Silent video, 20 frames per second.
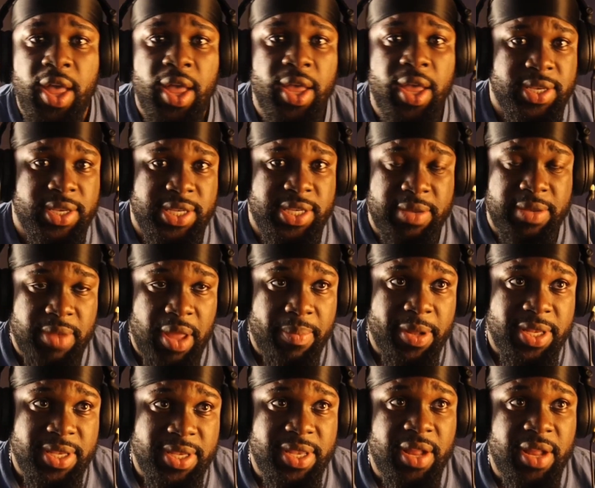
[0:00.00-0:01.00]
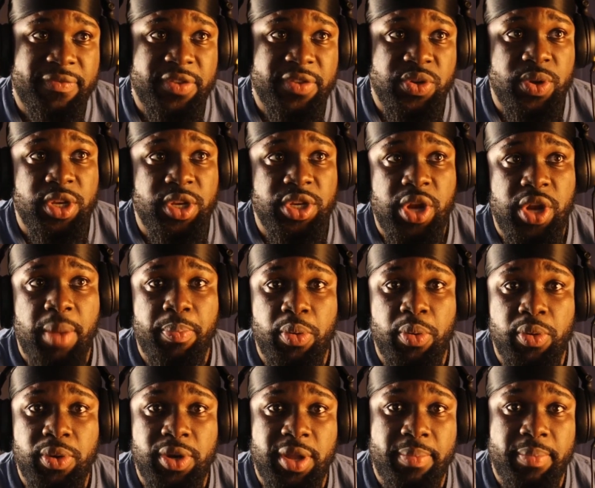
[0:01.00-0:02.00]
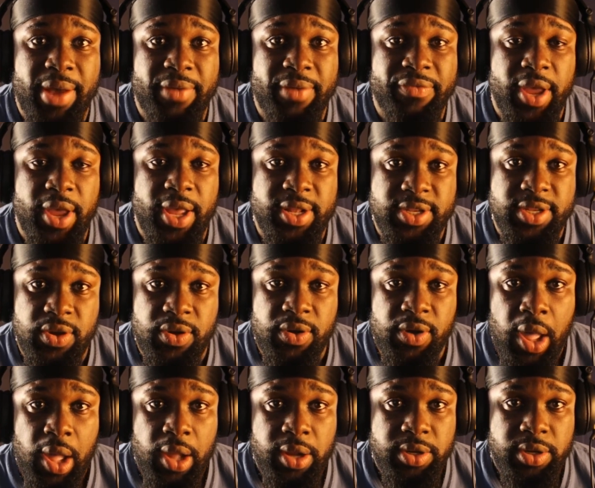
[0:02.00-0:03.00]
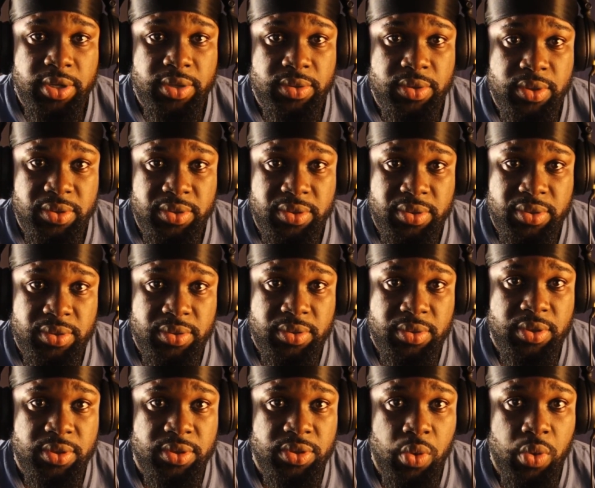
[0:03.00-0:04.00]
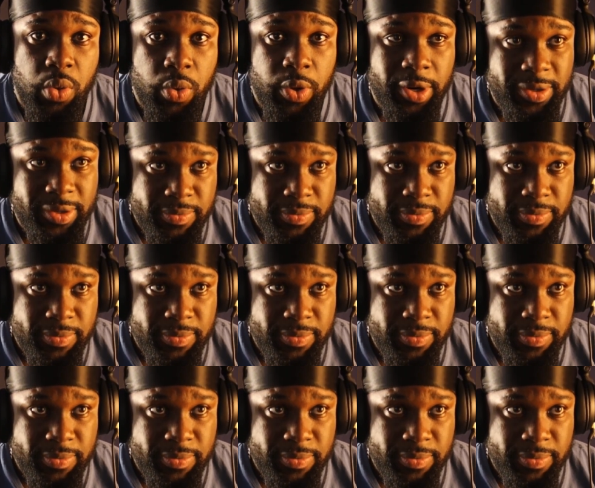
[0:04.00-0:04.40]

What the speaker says: He seemed a bit selfish when he should have pulled it back for Enzo to score,